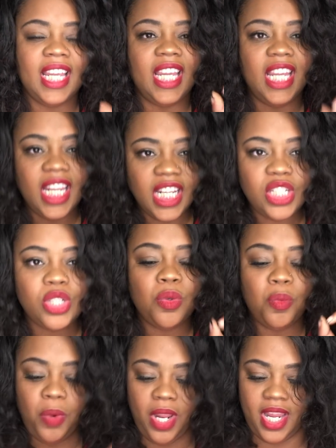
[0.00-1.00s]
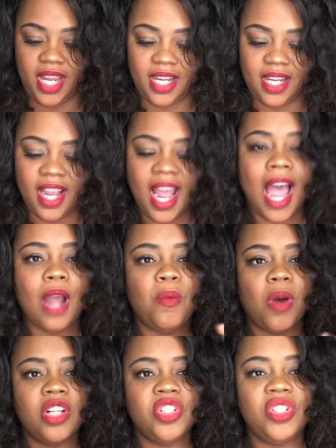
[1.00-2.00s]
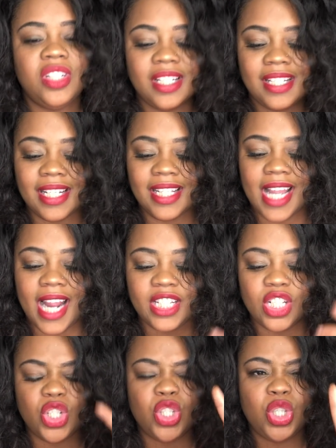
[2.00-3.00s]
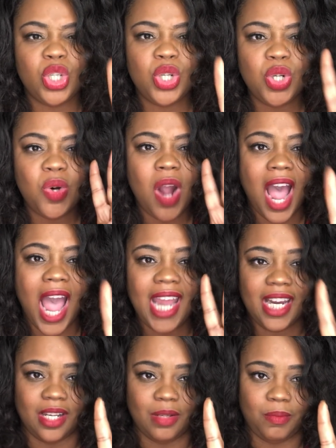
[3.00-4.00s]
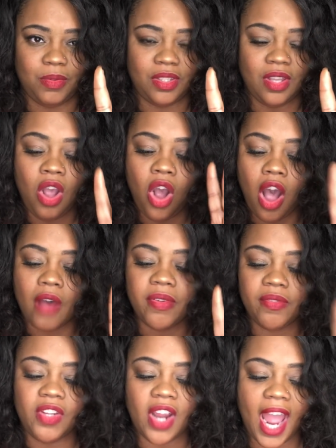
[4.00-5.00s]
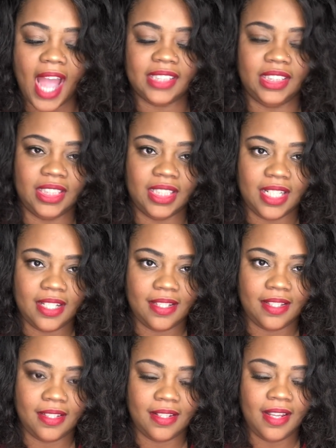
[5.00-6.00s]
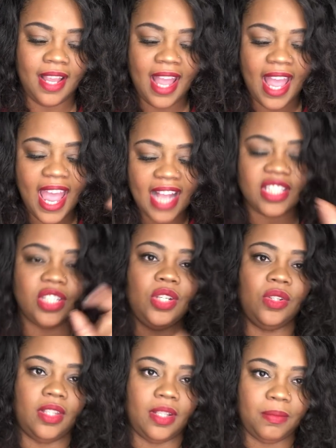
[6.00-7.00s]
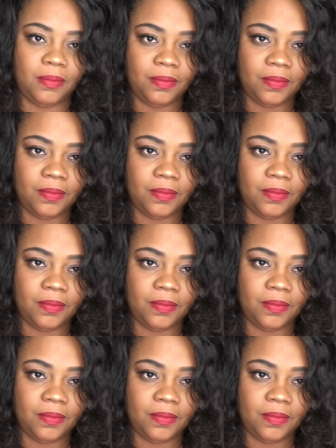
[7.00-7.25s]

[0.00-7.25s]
Each week, I want you to select 2 items off of your action list. Execute them.